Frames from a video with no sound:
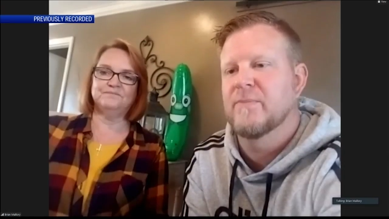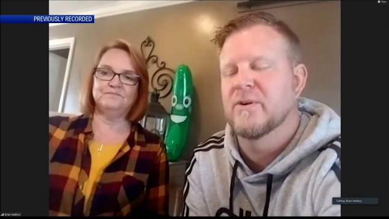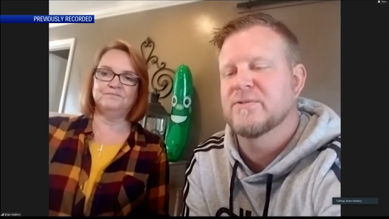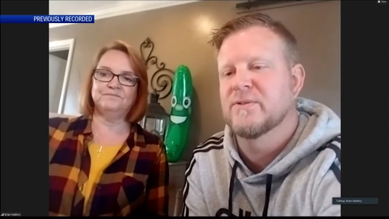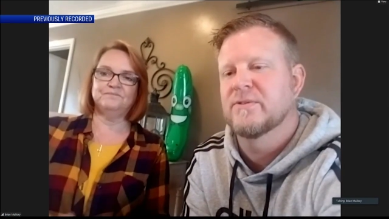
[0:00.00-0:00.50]

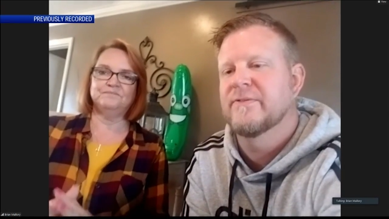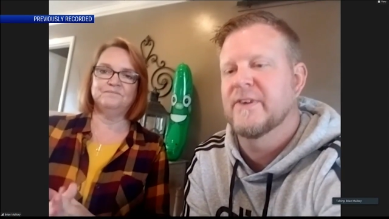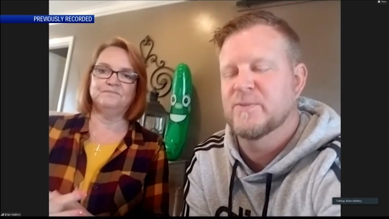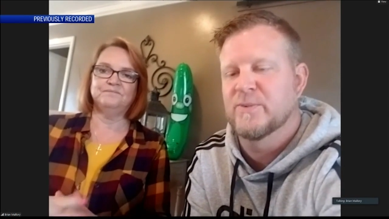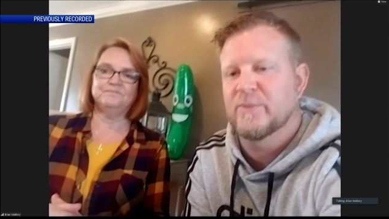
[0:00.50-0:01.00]
Speaker 1: personal
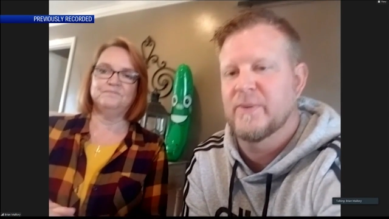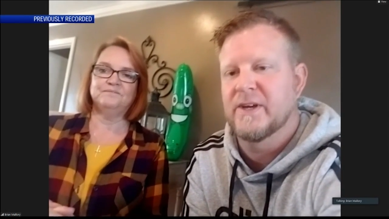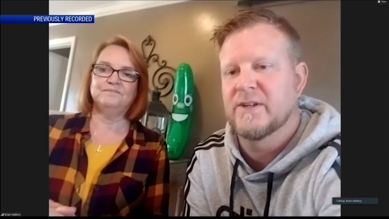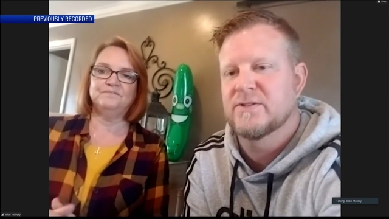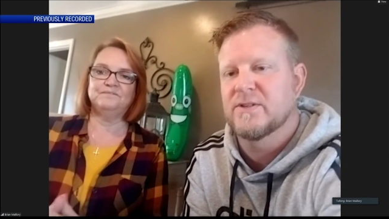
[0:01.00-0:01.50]
Facebook
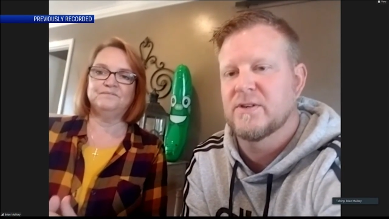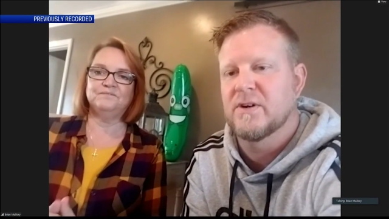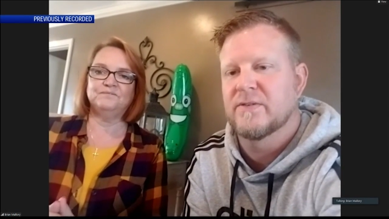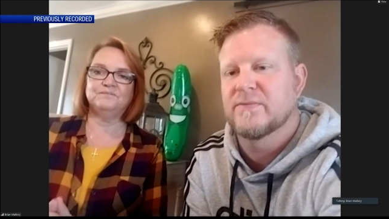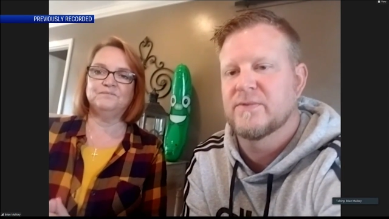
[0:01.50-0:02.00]
page or
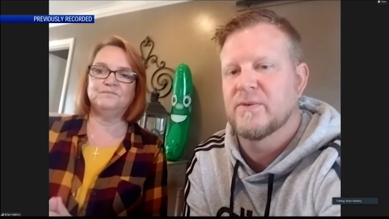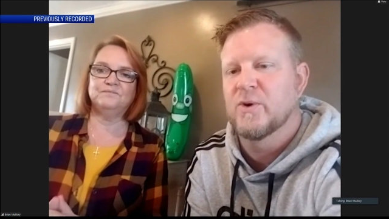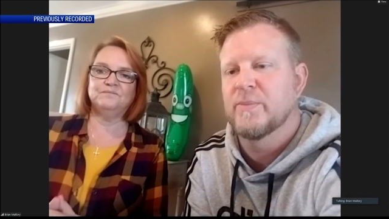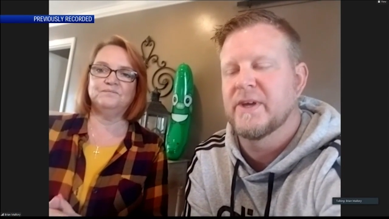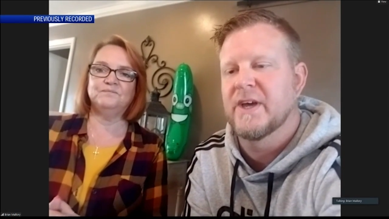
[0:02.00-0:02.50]
through
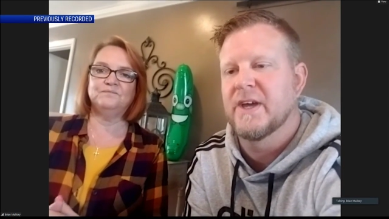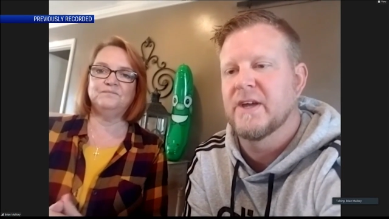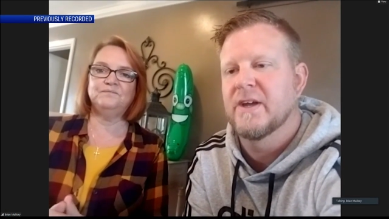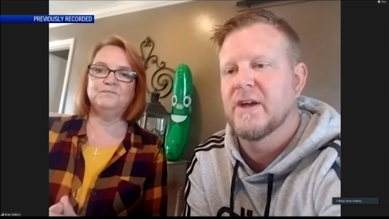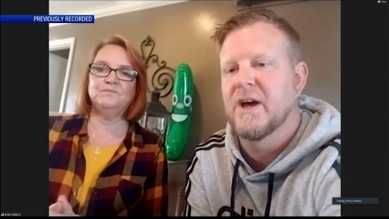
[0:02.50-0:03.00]
OPA.
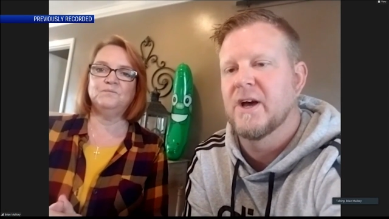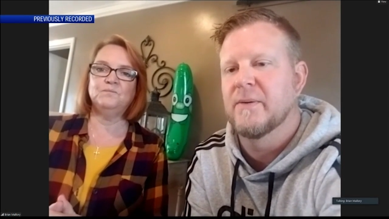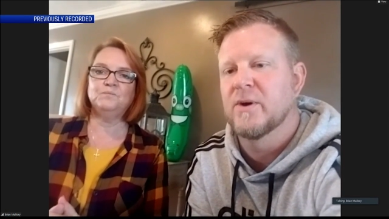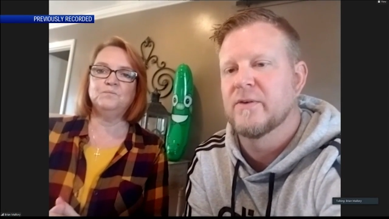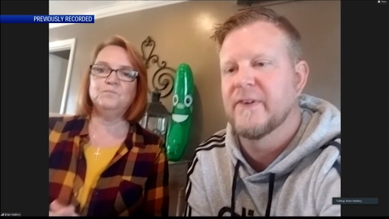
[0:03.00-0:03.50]
Uh, go to
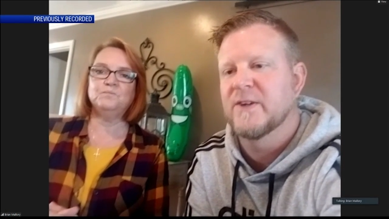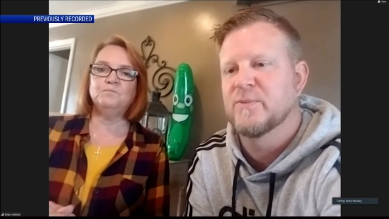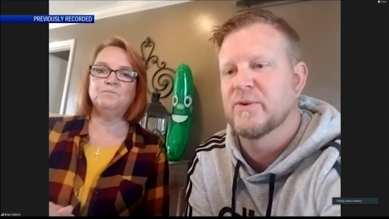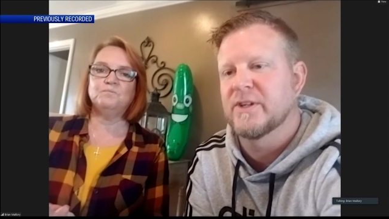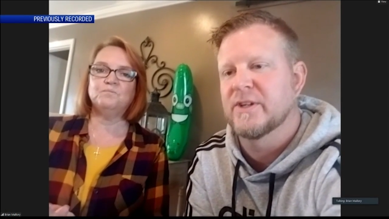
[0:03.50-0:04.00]
Facebook
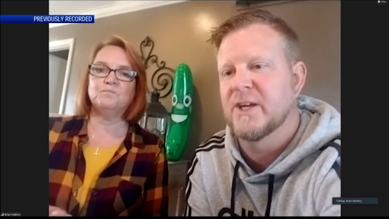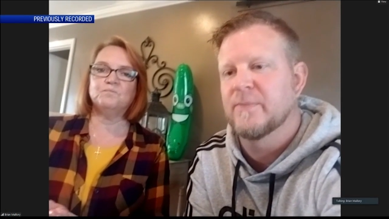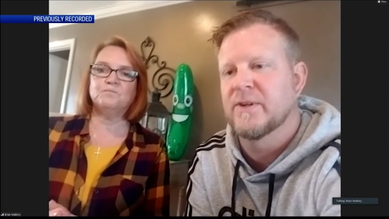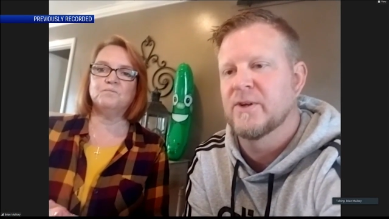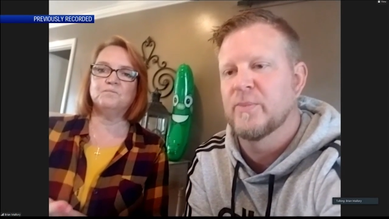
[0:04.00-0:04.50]
and type in
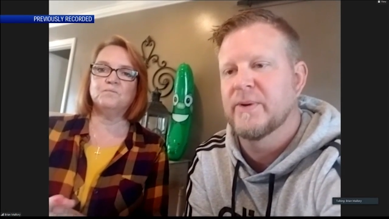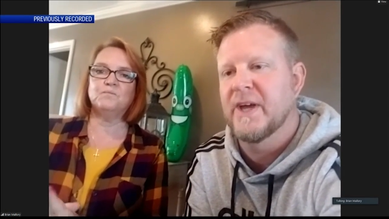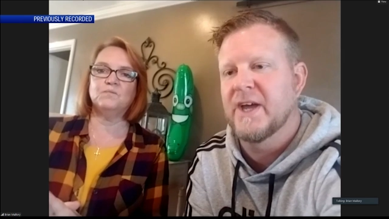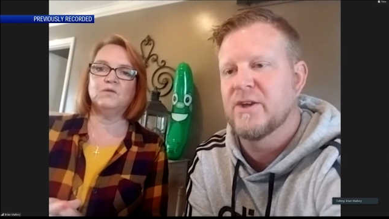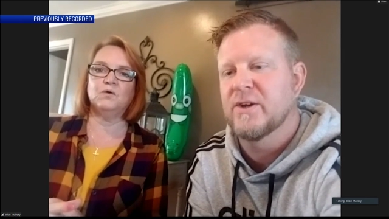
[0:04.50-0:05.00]
OPA.
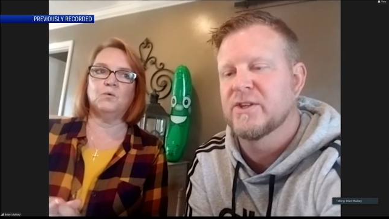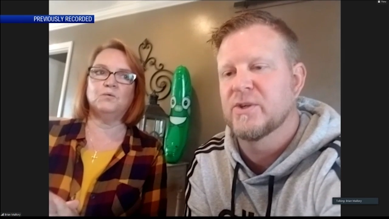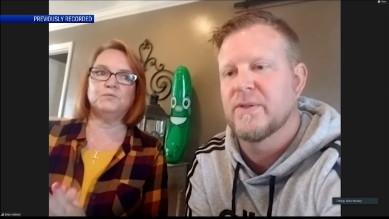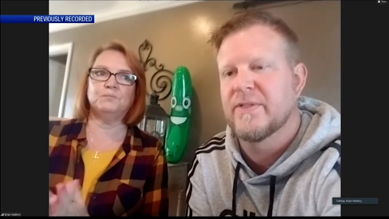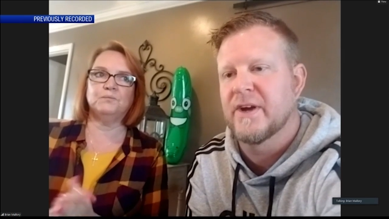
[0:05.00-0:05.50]
You can do it
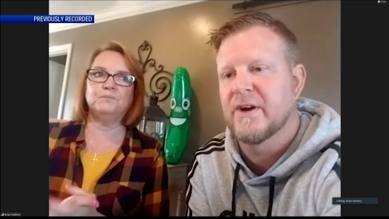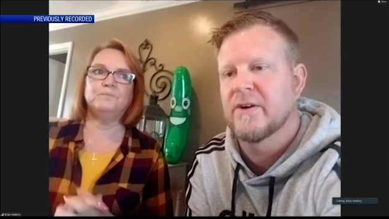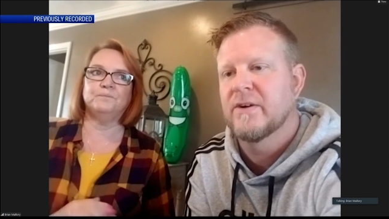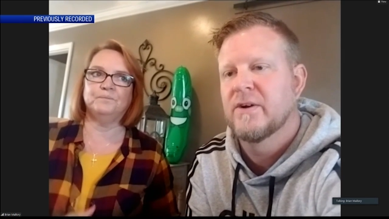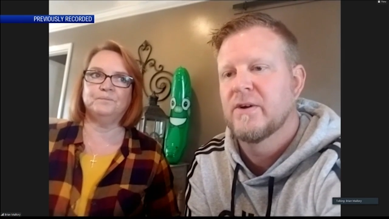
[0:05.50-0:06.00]
there,
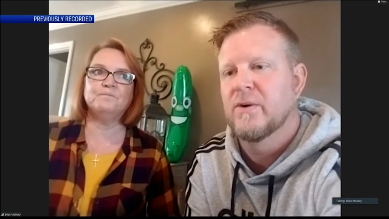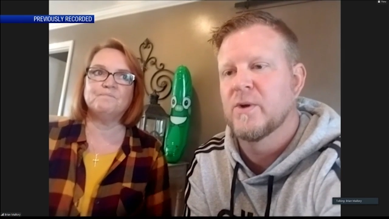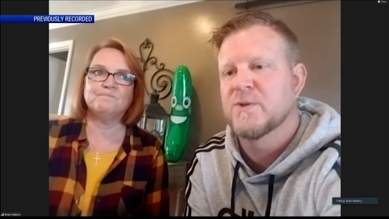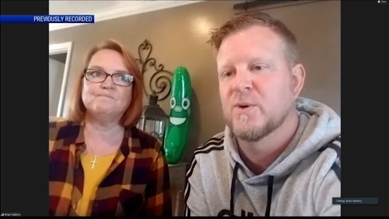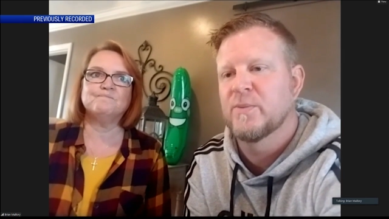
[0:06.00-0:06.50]

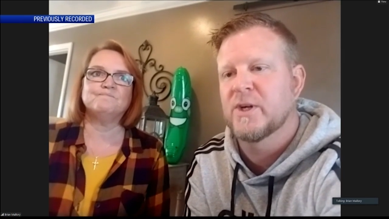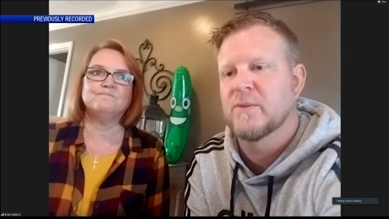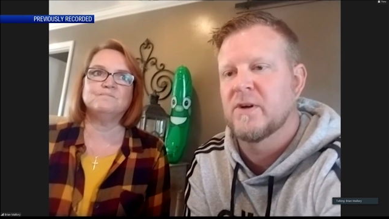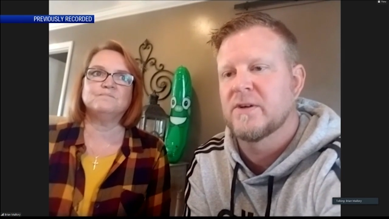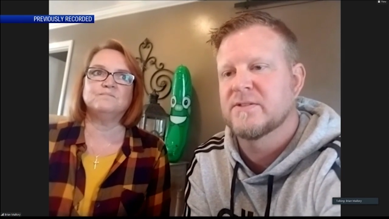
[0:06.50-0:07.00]
Owensboro Pickleball
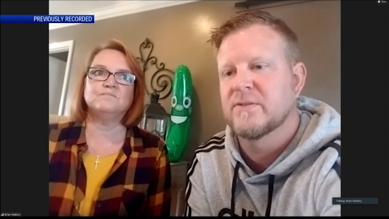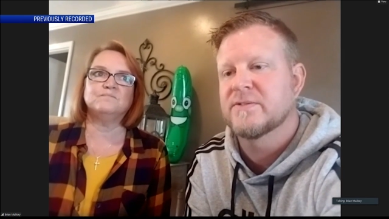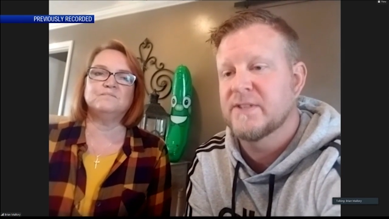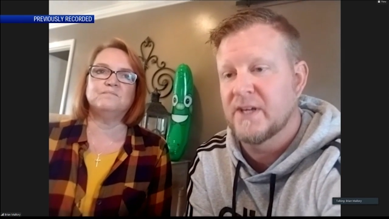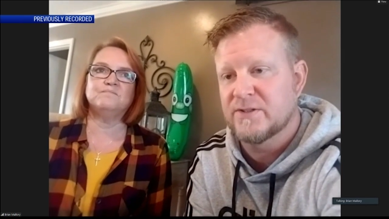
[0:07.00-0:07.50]

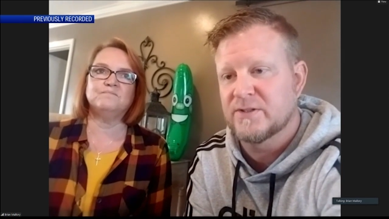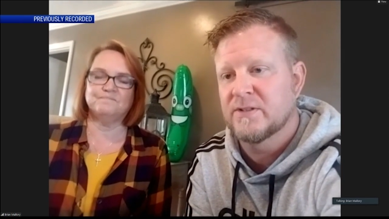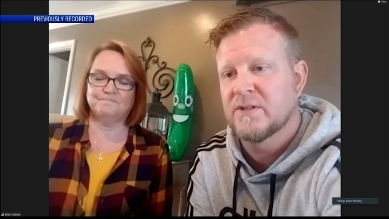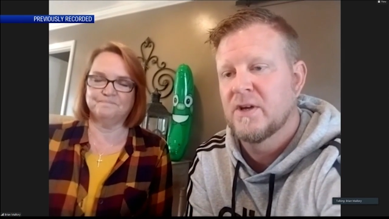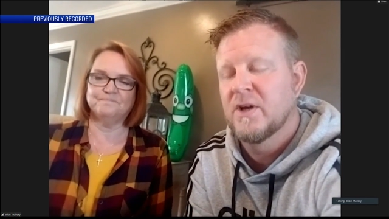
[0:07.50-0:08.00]
Association,
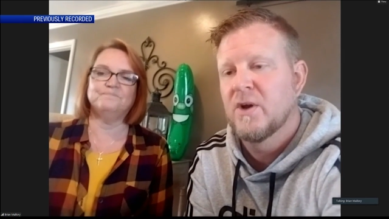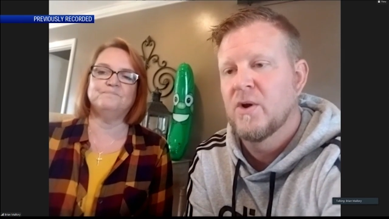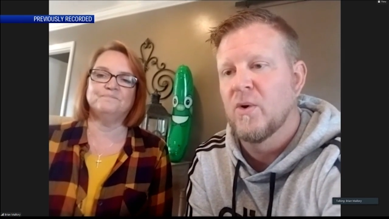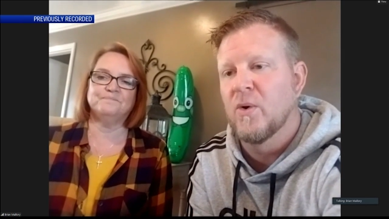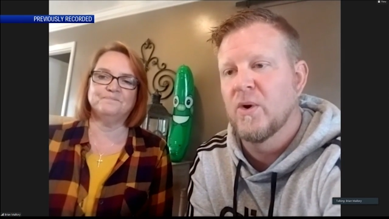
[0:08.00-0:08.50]
mm-hmm.
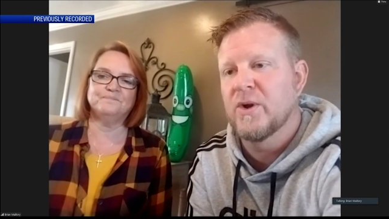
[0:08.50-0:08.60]
or you